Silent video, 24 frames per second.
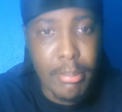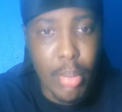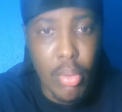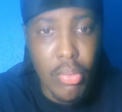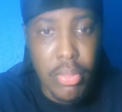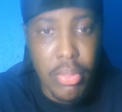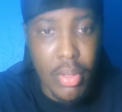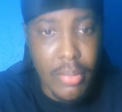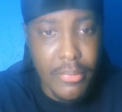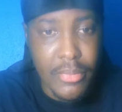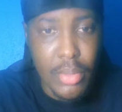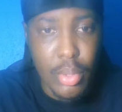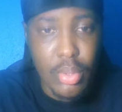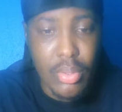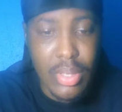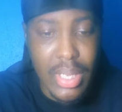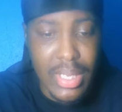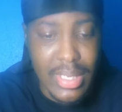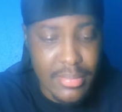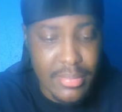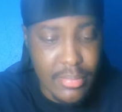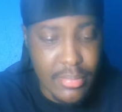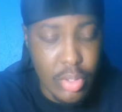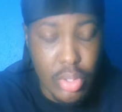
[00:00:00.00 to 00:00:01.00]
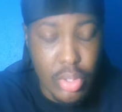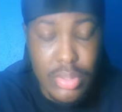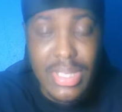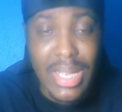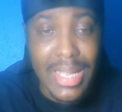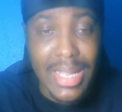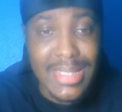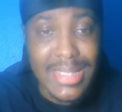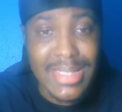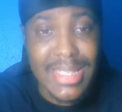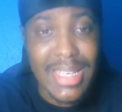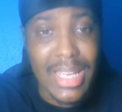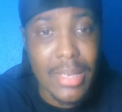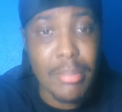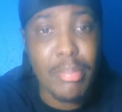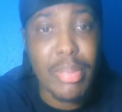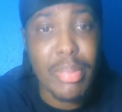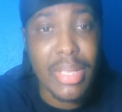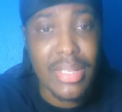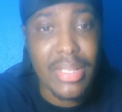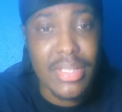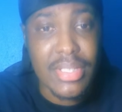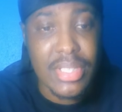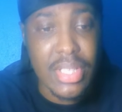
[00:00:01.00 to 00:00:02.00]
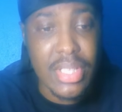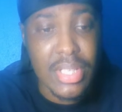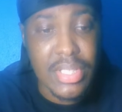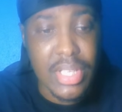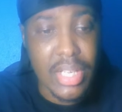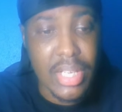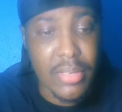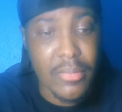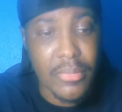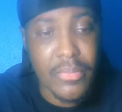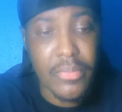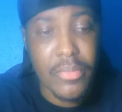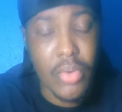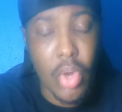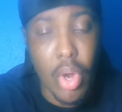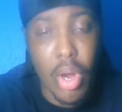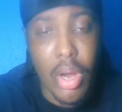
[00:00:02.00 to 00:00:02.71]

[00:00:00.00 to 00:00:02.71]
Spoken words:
both of those guys can play the 6 and